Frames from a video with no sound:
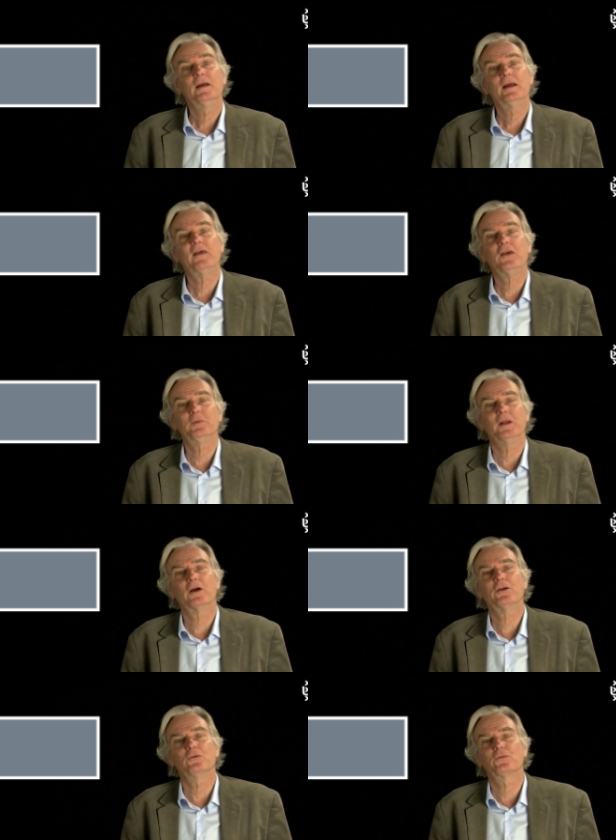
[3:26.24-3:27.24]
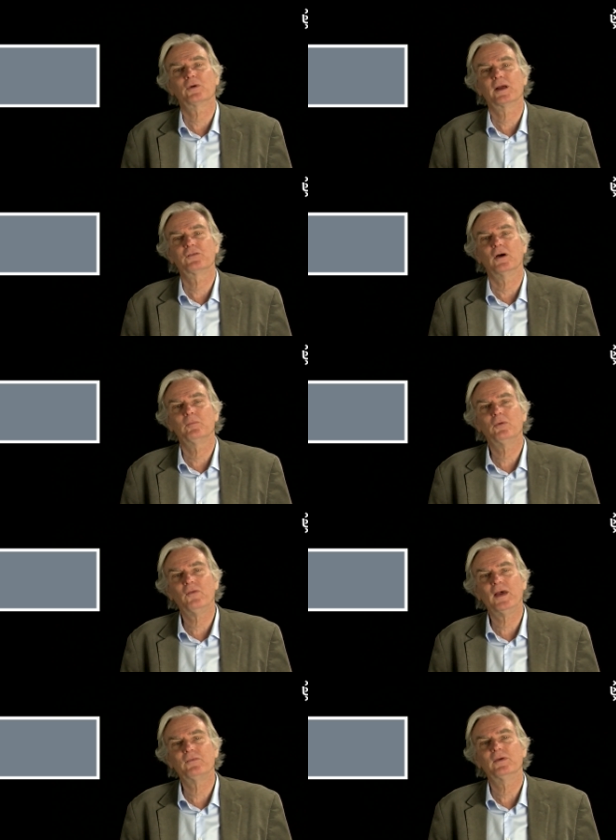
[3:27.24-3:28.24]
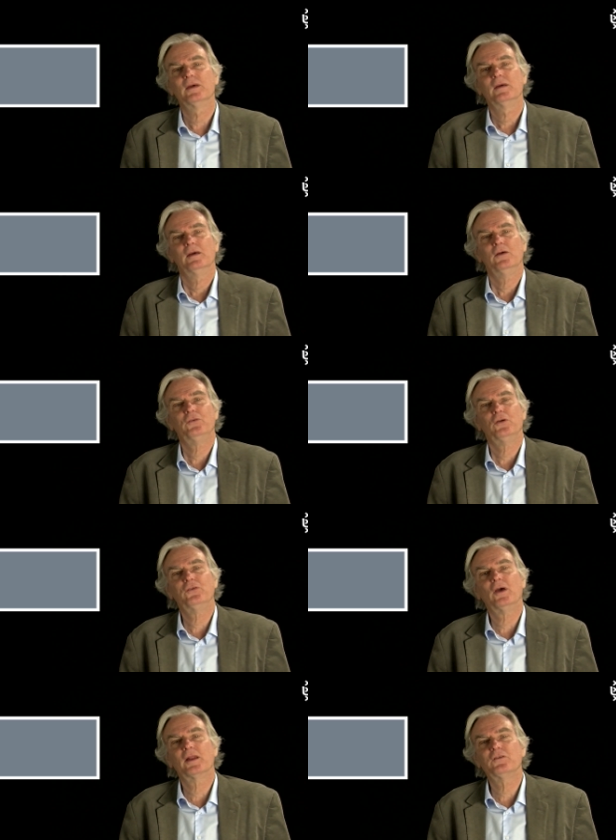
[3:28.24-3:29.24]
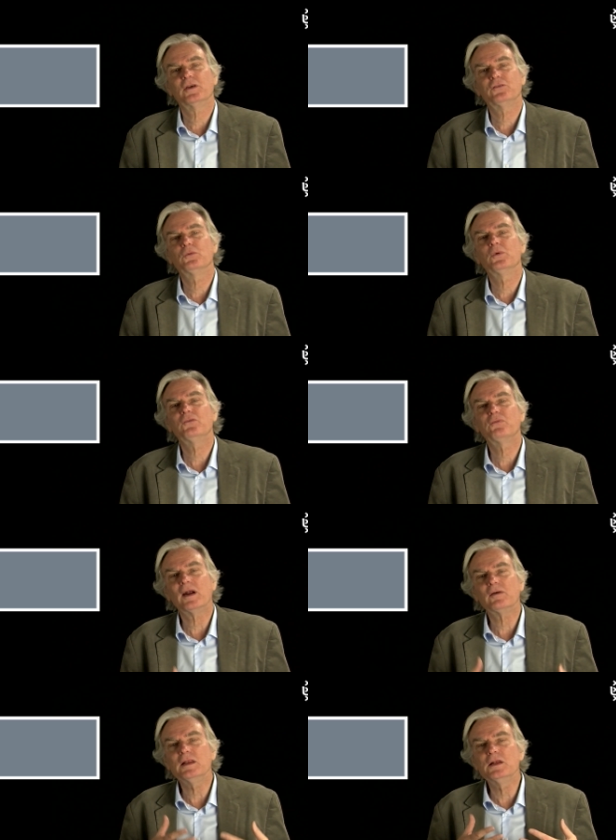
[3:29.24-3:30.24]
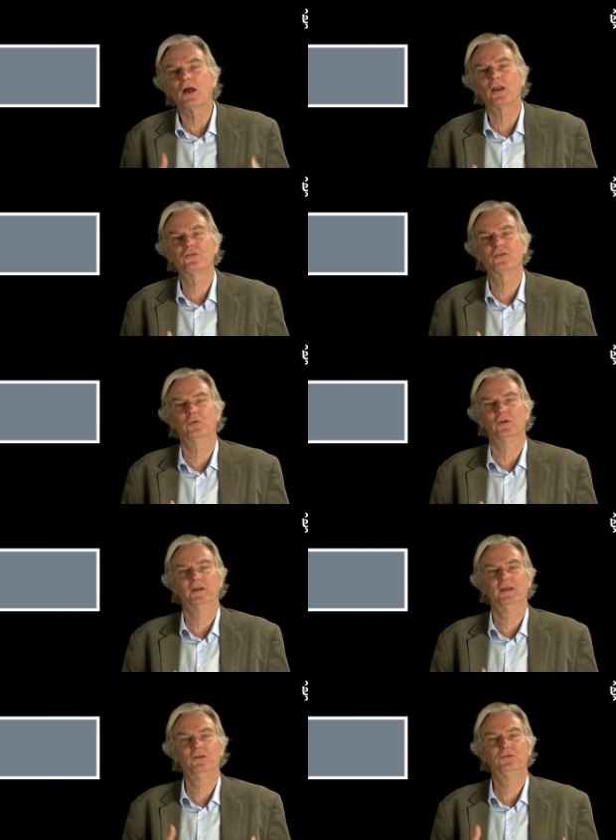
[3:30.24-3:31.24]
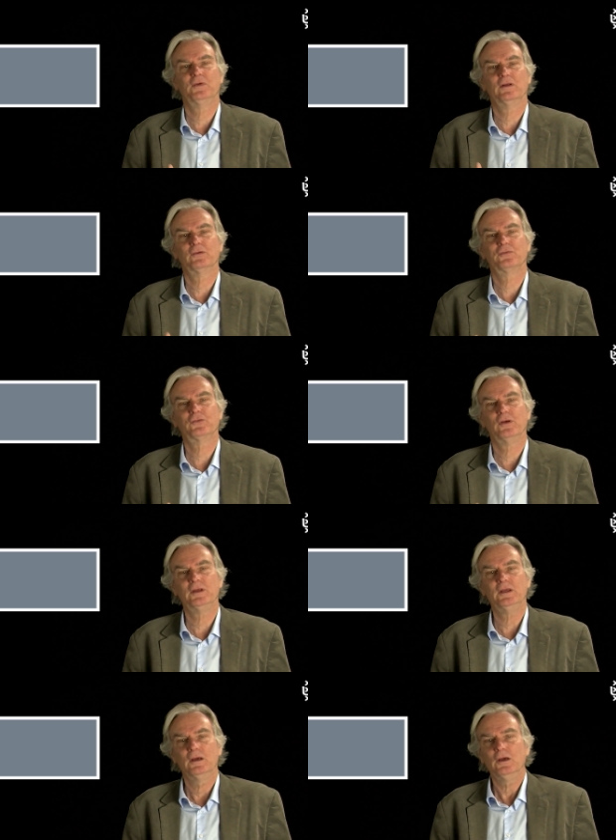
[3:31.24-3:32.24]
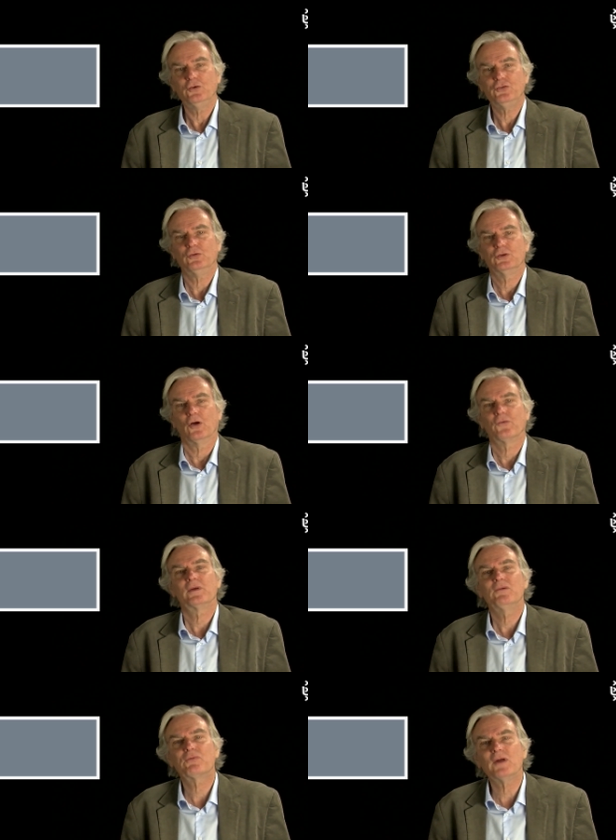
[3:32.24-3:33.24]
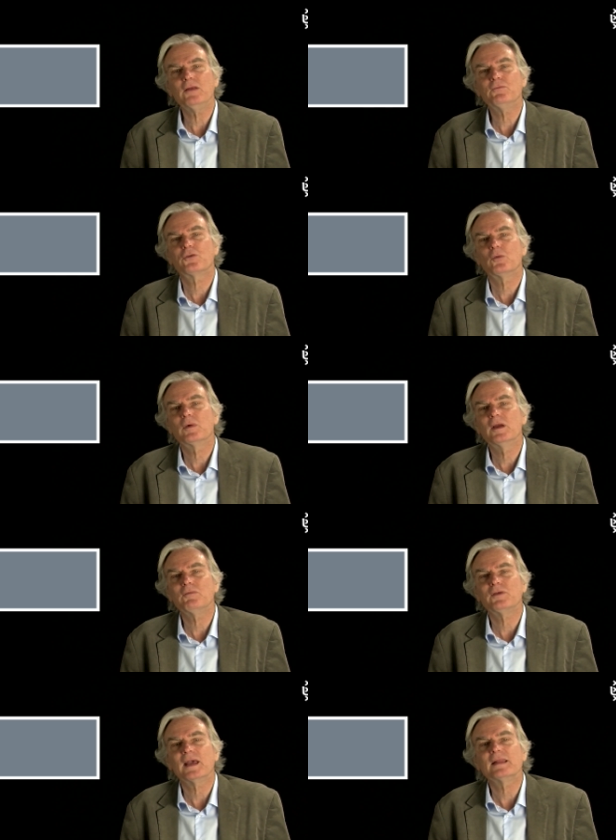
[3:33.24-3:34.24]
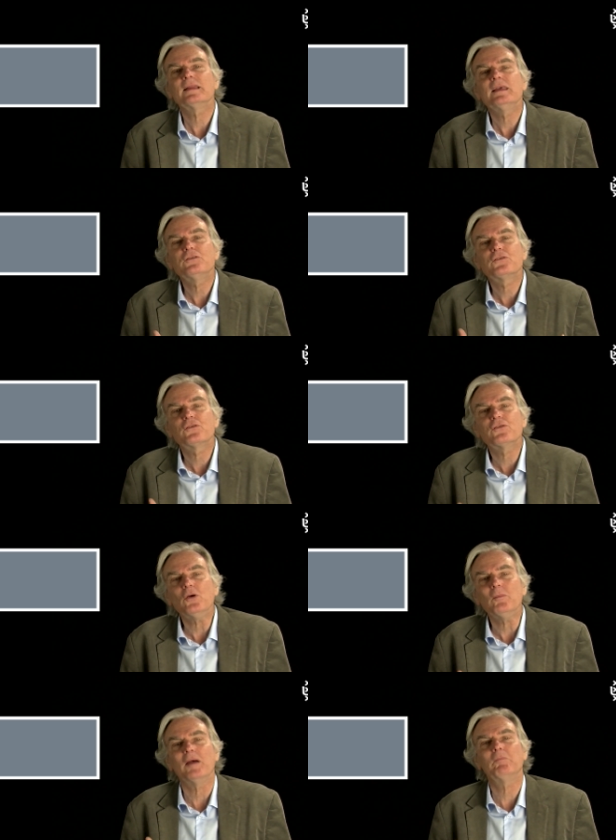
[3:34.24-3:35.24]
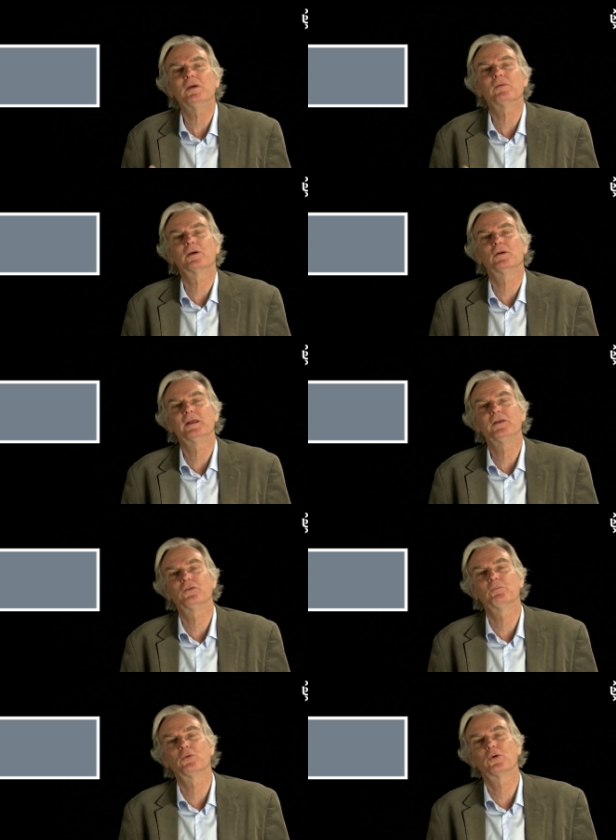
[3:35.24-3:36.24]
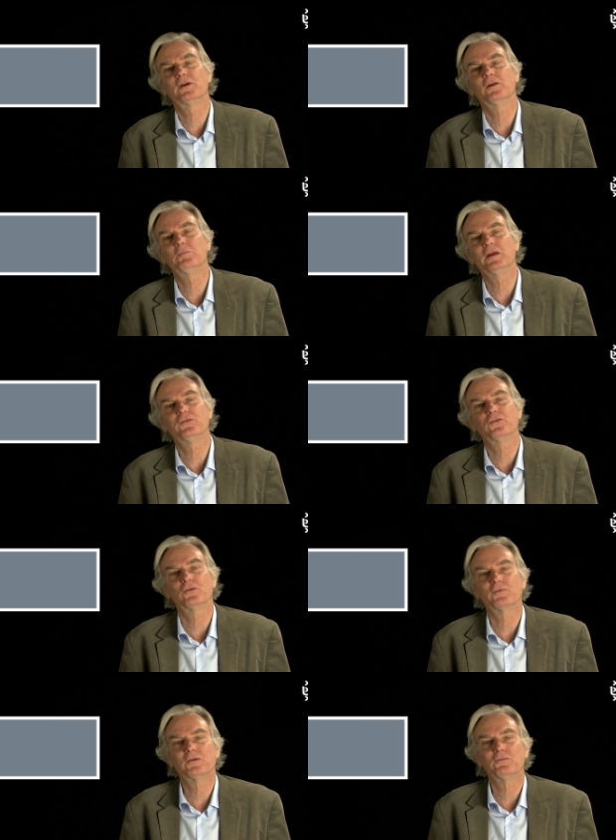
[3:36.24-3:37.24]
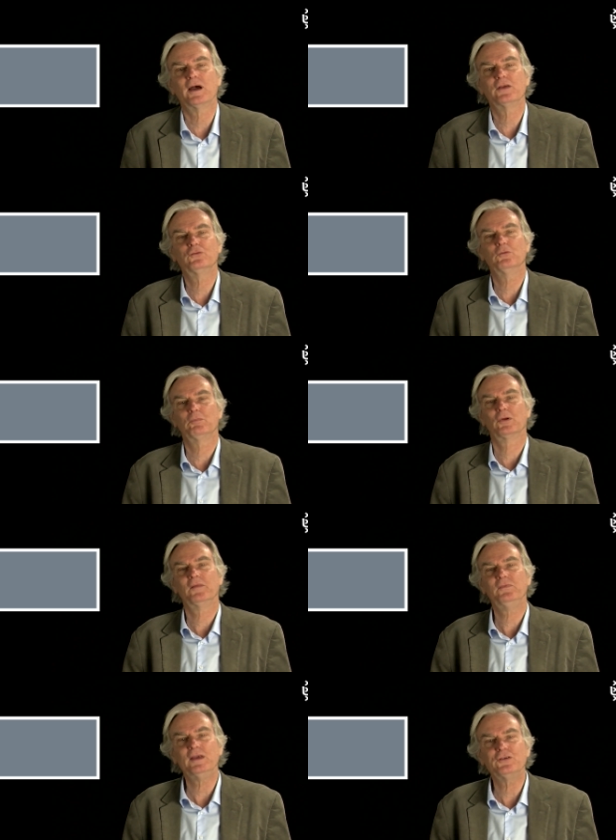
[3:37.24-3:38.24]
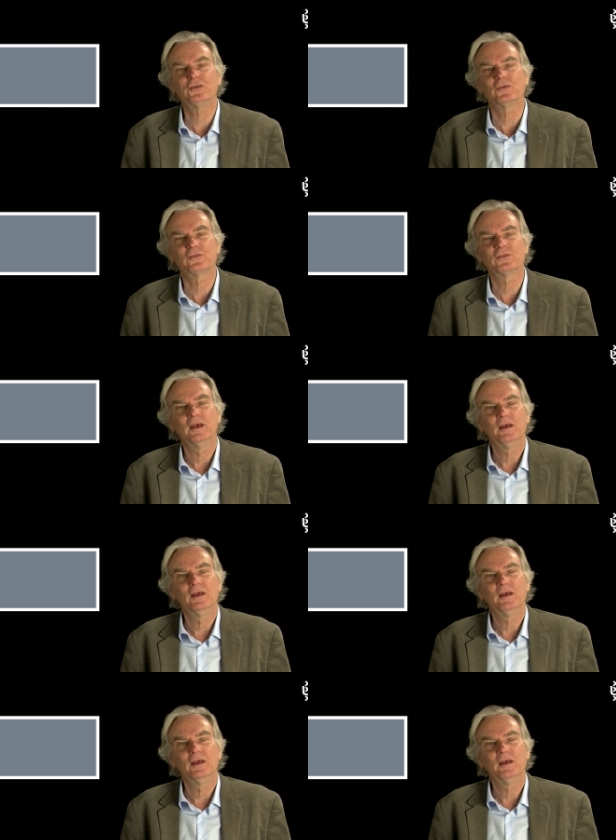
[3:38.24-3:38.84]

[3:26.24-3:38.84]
It has been argued, for example, that a sociologist who is very knowledgeable in his field of study should not refrain from giving at least some empirically supported pieces of advice to politicians.